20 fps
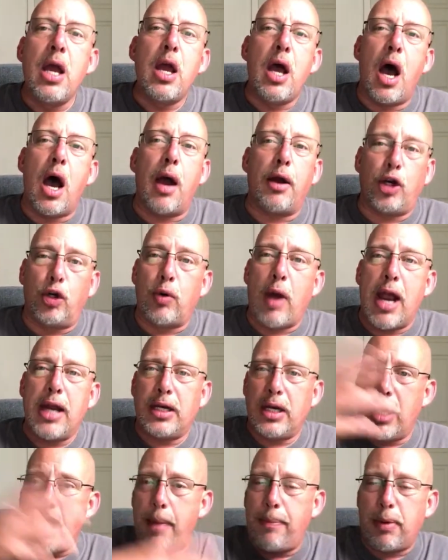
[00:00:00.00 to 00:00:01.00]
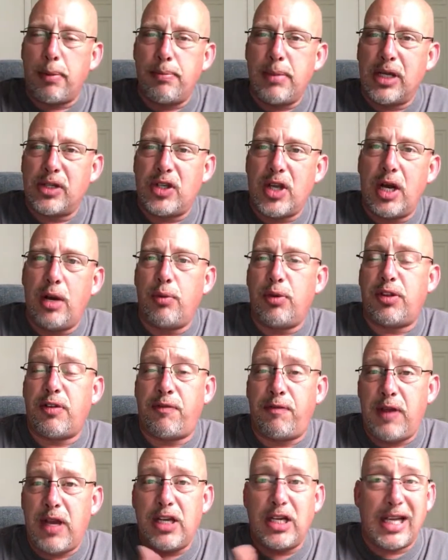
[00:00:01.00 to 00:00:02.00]
Um, grind it up and mix it in with the
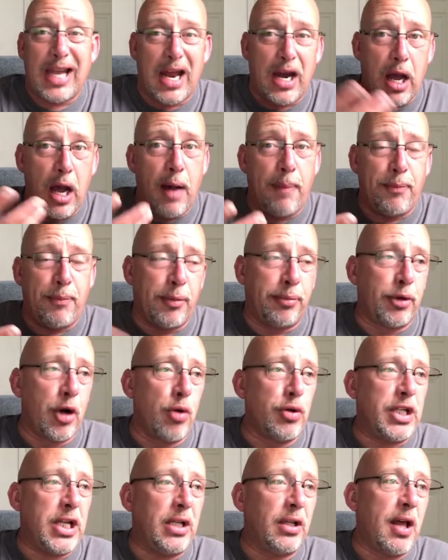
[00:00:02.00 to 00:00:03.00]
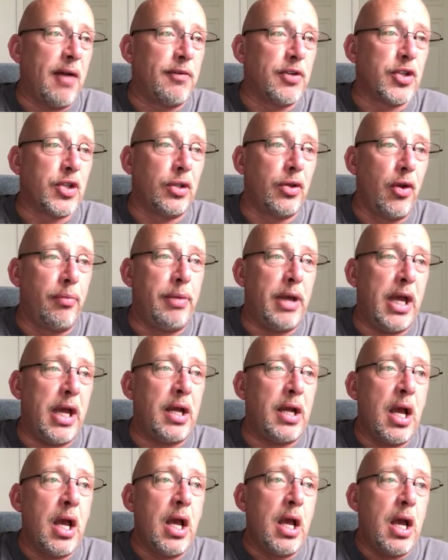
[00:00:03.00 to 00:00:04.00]
feed to kind of up the protein levels a little
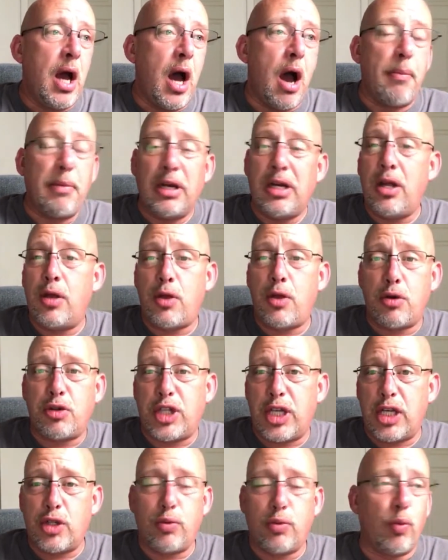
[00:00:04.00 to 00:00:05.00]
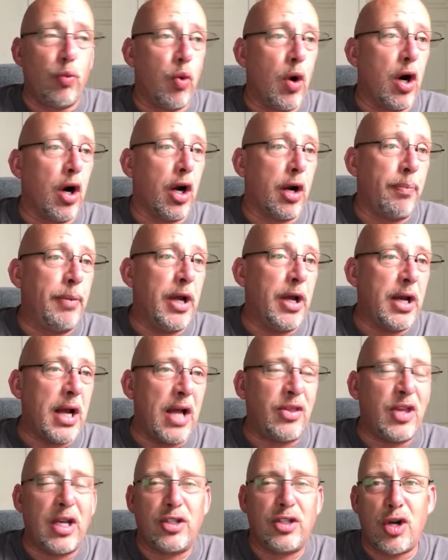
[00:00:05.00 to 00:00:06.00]
bit. Um, any of those things would work. But I
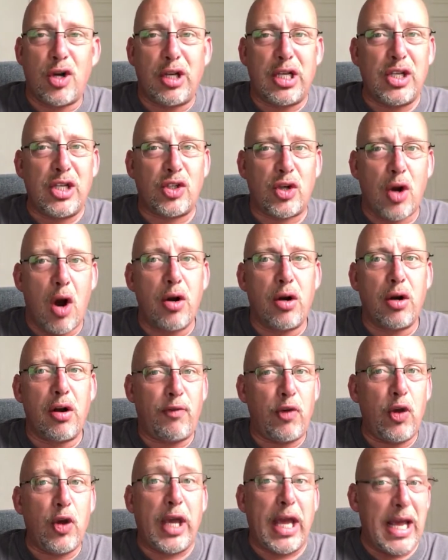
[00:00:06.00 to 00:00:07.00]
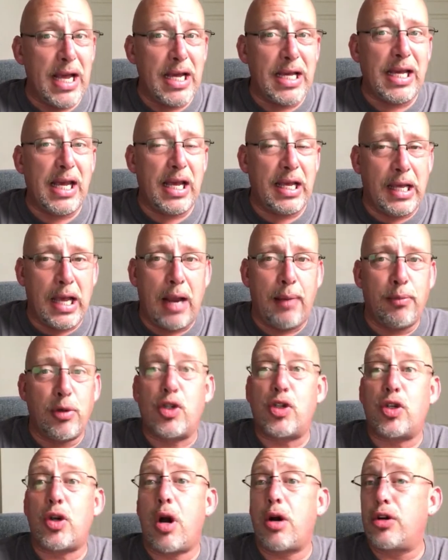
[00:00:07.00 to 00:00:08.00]
think turkey starter, if you can't get game
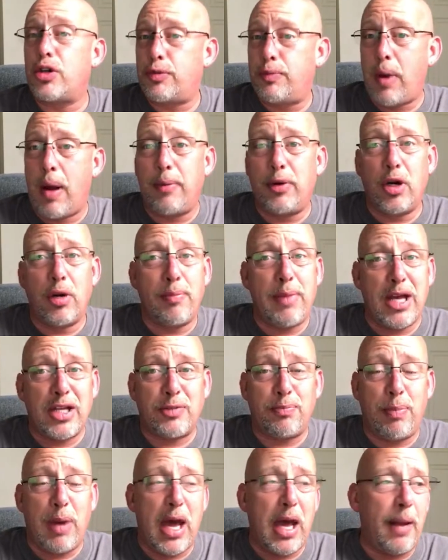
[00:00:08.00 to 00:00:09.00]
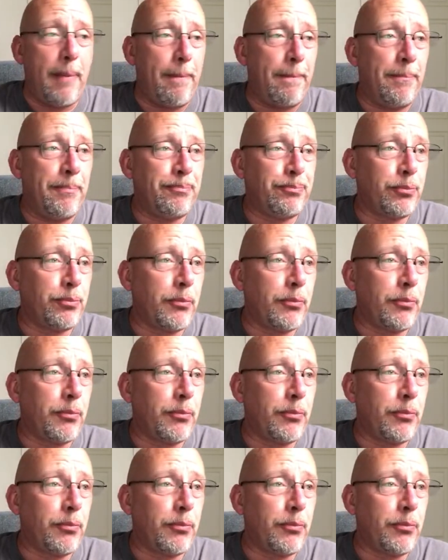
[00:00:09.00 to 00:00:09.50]
bird starter, is probably your best bet.